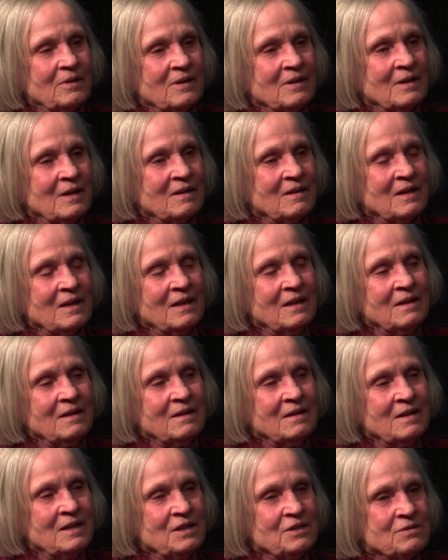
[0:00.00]
that they
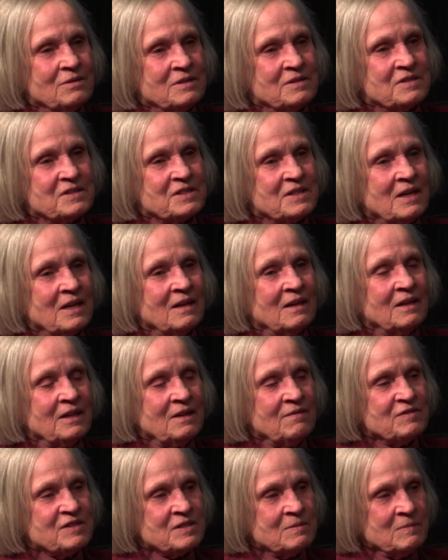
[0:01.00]
need to understand,
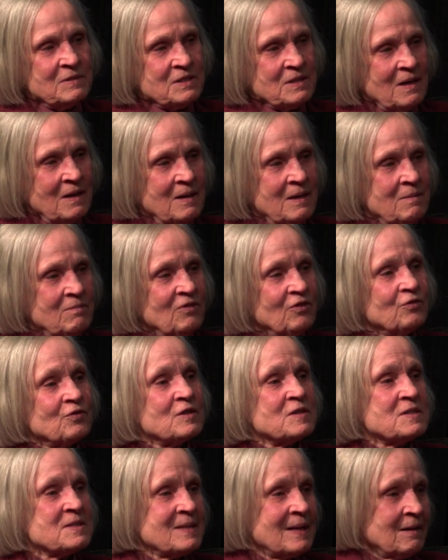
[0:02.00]
leave some time
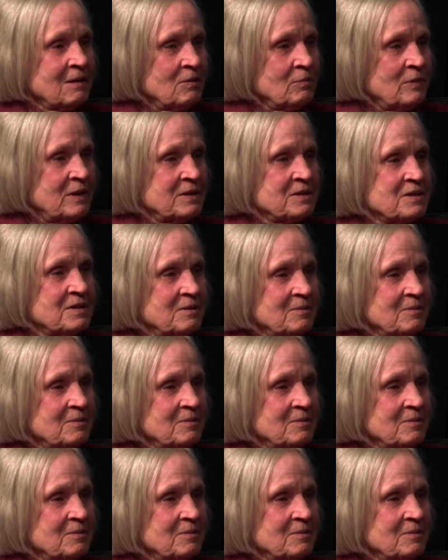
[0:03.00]
for settlement.